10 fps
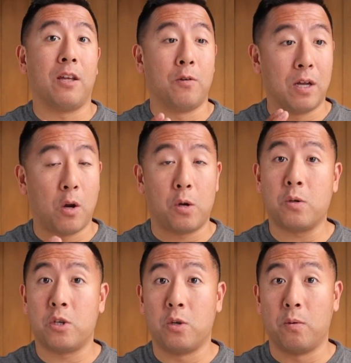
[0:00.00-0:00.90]
You can
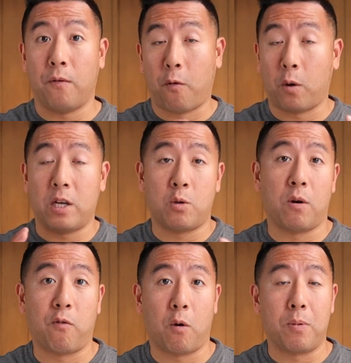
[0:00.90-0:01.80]
also shoot 4K
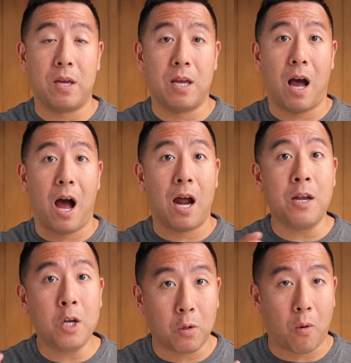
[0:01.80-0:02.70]
24p
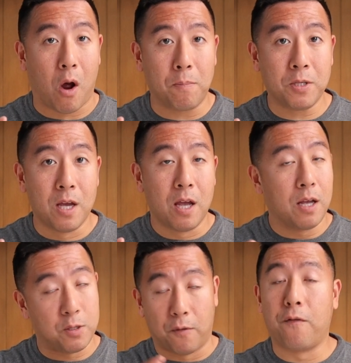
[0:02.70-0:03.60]
uncropped,
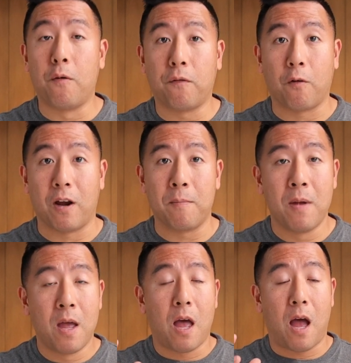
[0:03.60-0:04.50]
so full frame,